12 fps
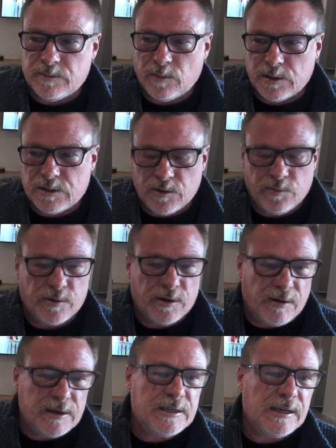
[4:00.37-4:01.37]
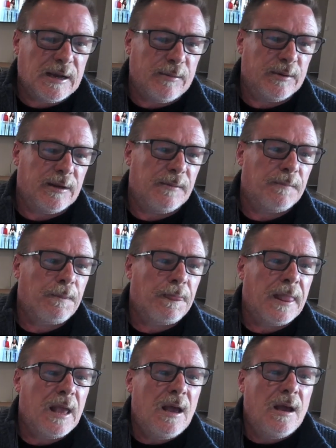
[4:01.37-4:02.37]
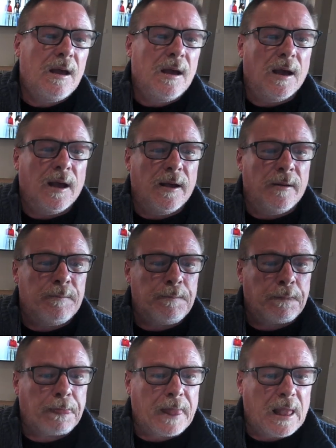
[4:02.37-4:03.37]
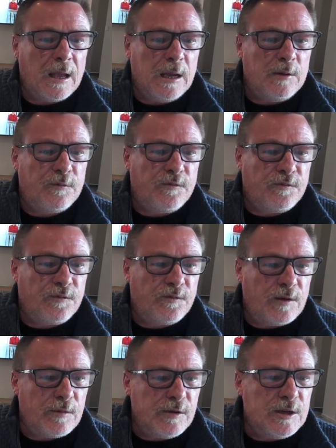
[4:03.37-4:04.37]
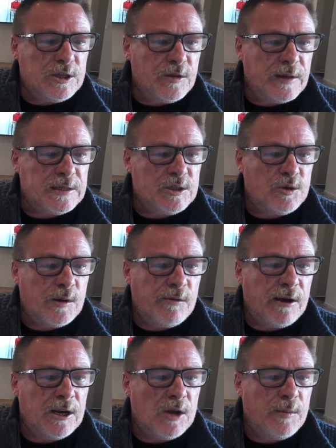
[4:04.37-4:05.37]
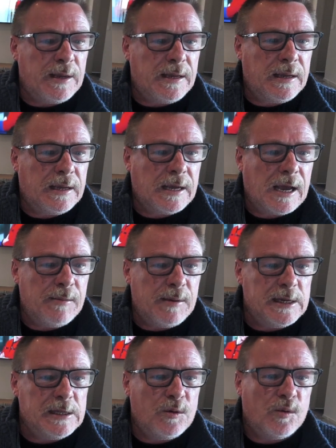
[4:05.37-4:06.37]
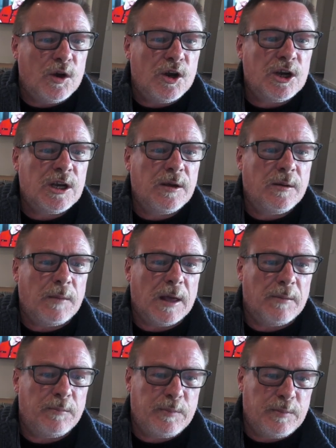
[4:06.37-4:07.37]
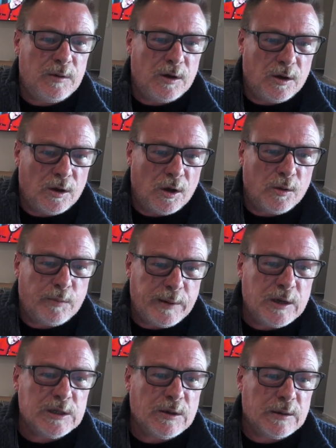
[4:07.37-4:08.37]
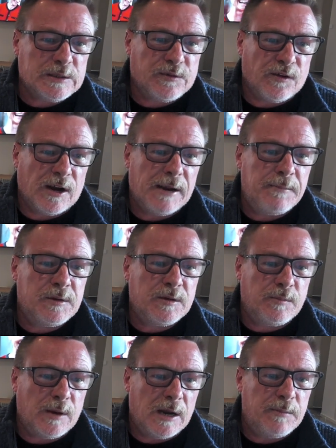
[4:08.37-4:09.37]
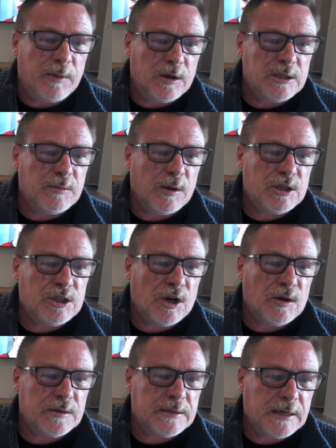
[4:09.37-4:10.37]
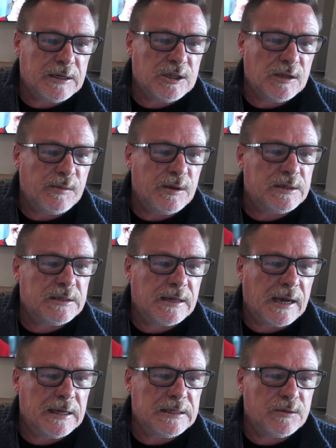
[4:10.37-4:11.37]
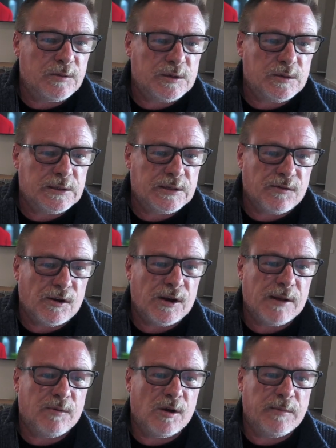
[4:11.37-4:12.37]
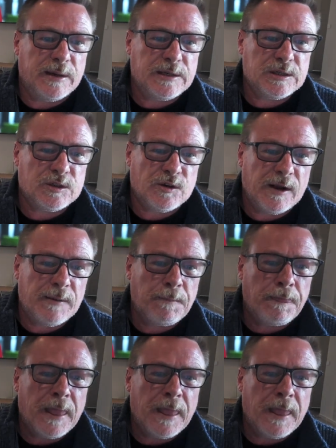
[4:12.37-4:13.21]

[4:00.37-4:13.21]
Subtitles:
my superannuation company. In February 2021, I became ill at work because I was framed and because of my child sexual abuse case, which was thrown out by a magistrate,